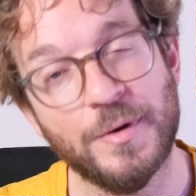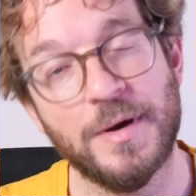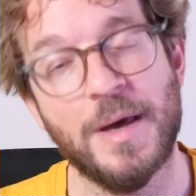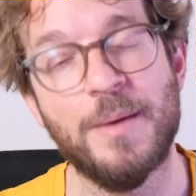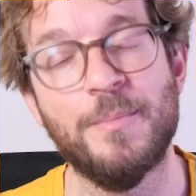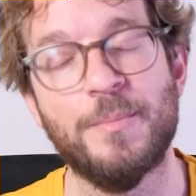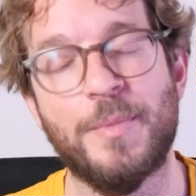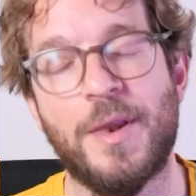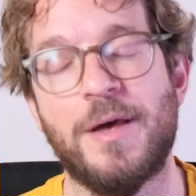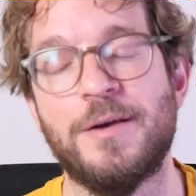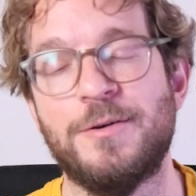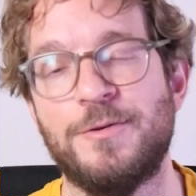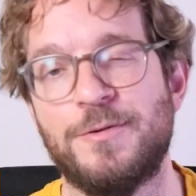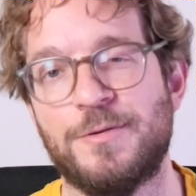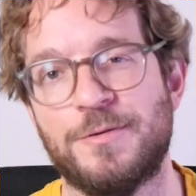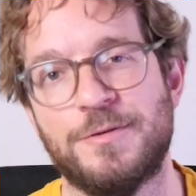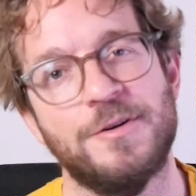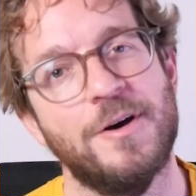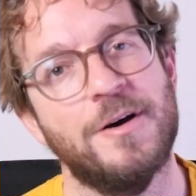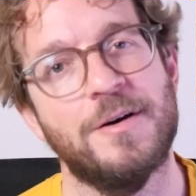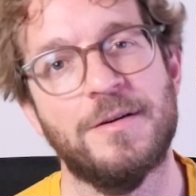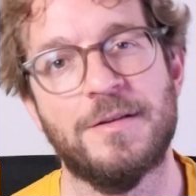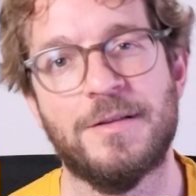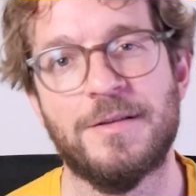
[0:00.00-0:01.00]
can plan your
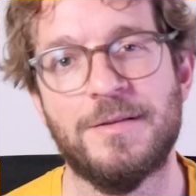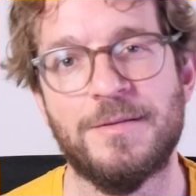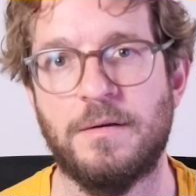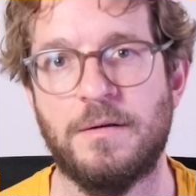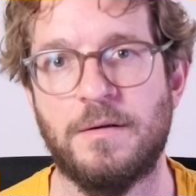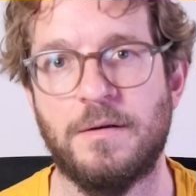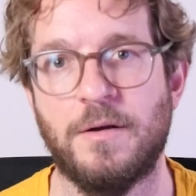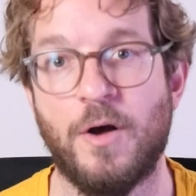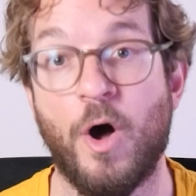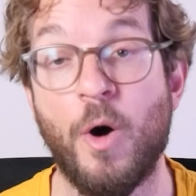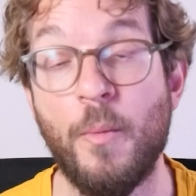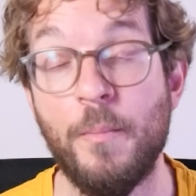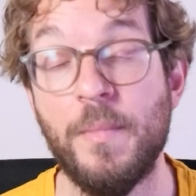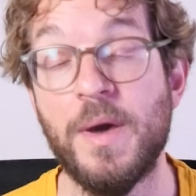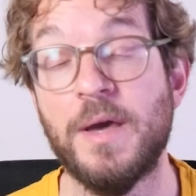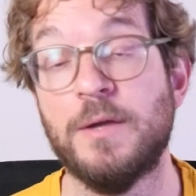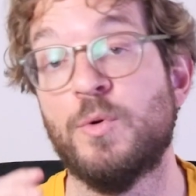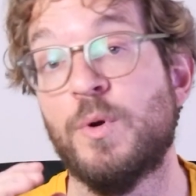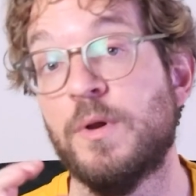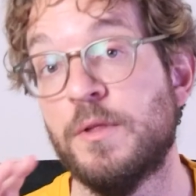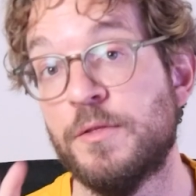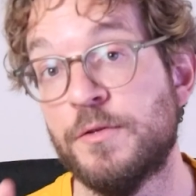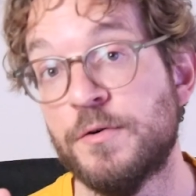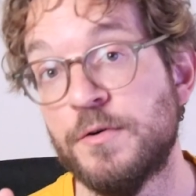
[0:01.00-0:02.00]
shot. On May
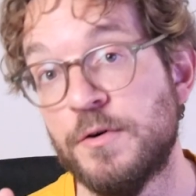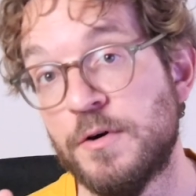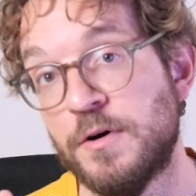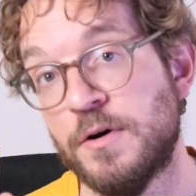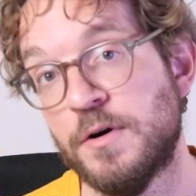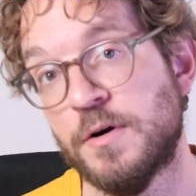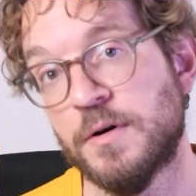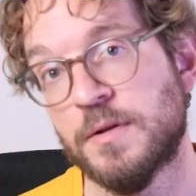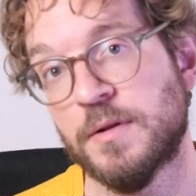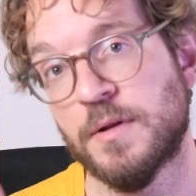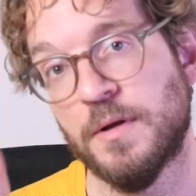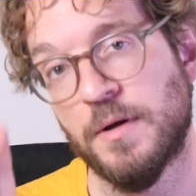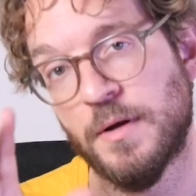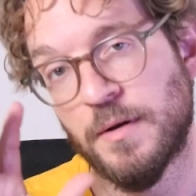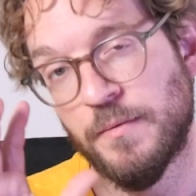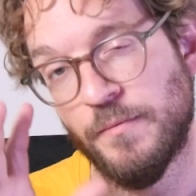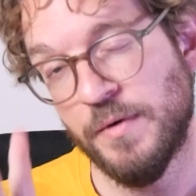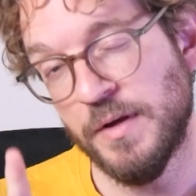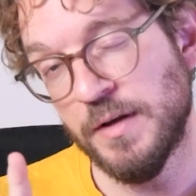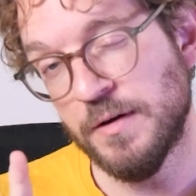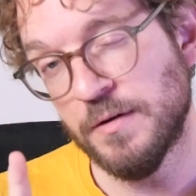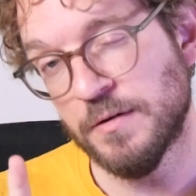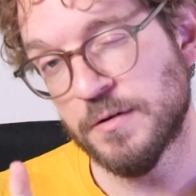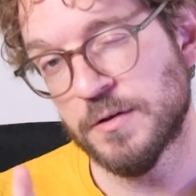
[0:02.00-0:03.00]
23rd,
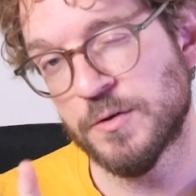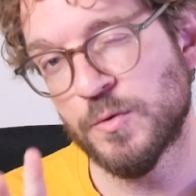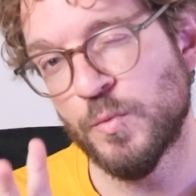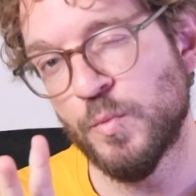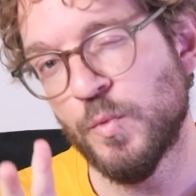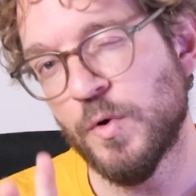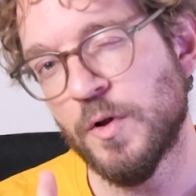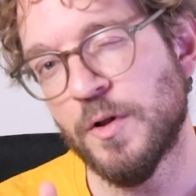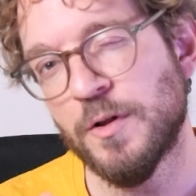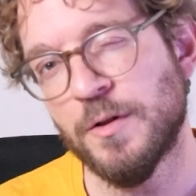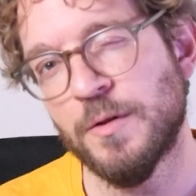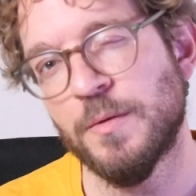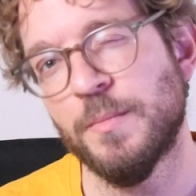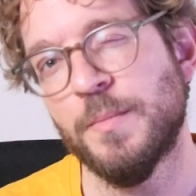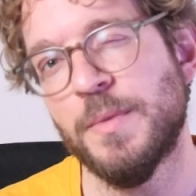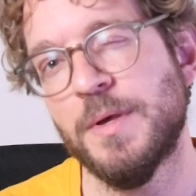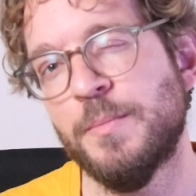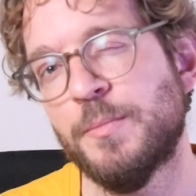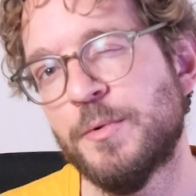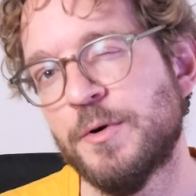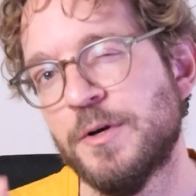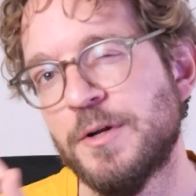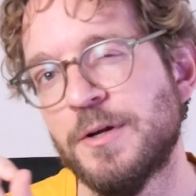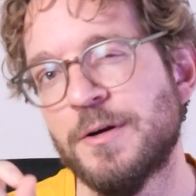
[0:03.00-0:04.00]
Venus will be
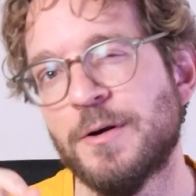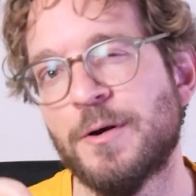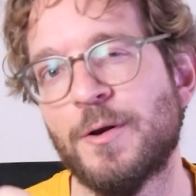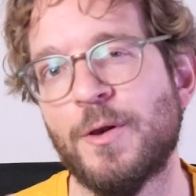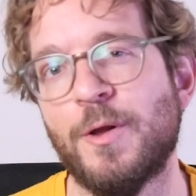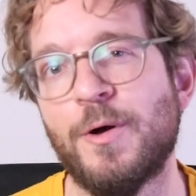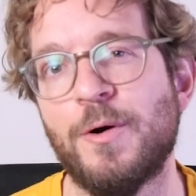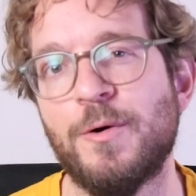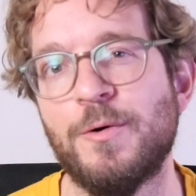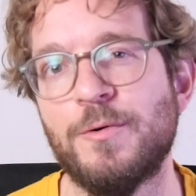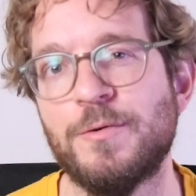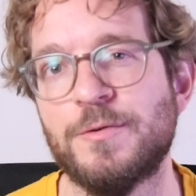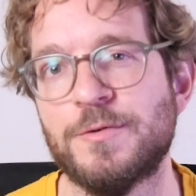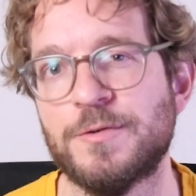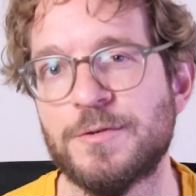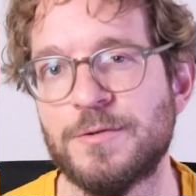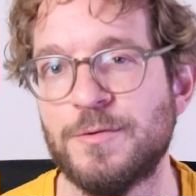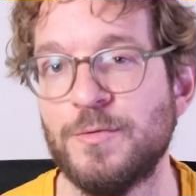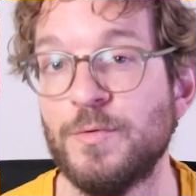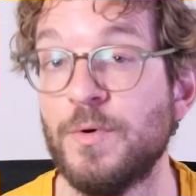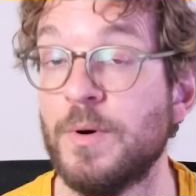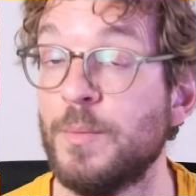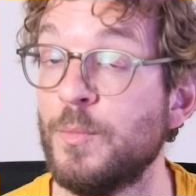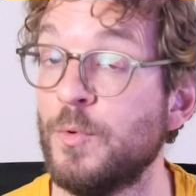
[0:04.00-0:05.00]
pretty close
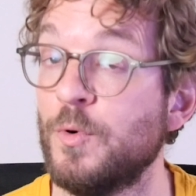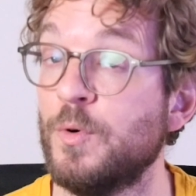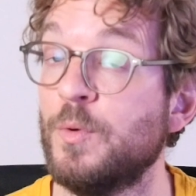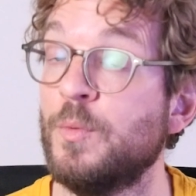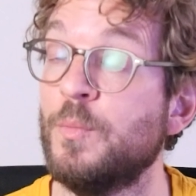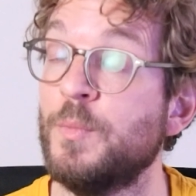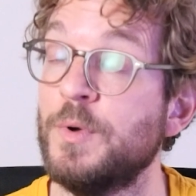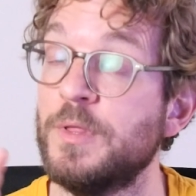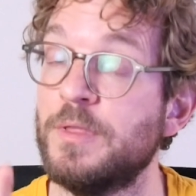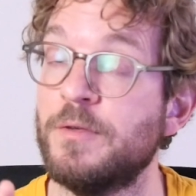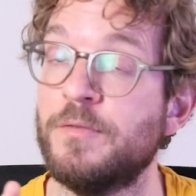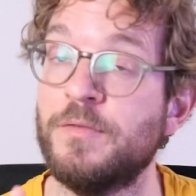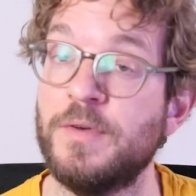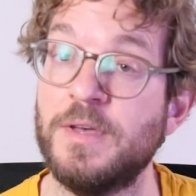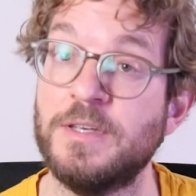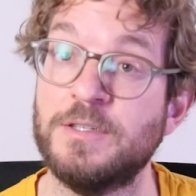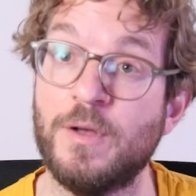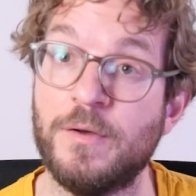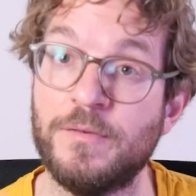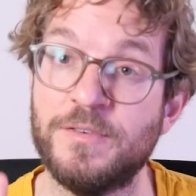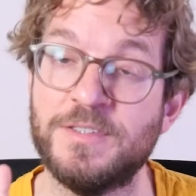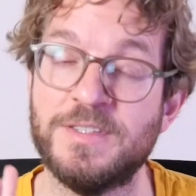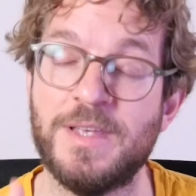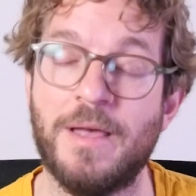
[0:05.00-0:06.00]
to a moon with a phase
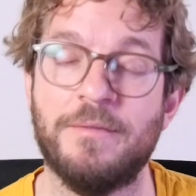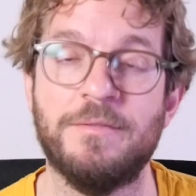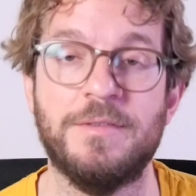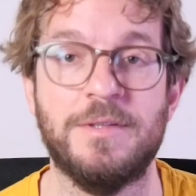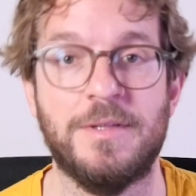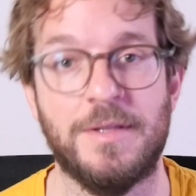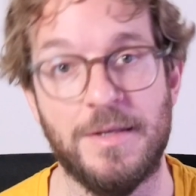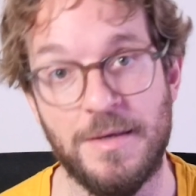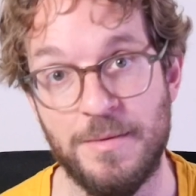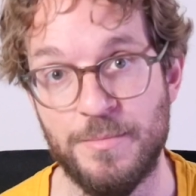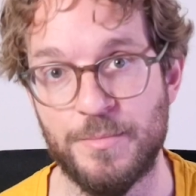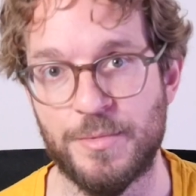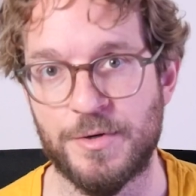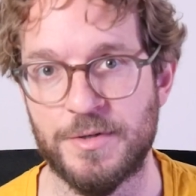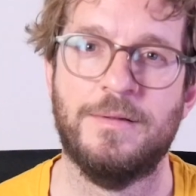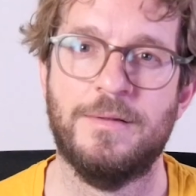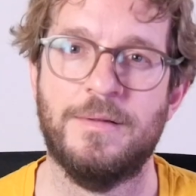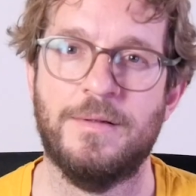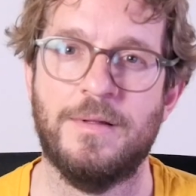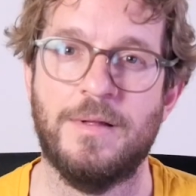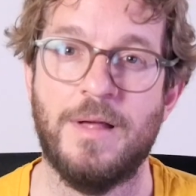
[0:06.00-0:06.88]
of 17%.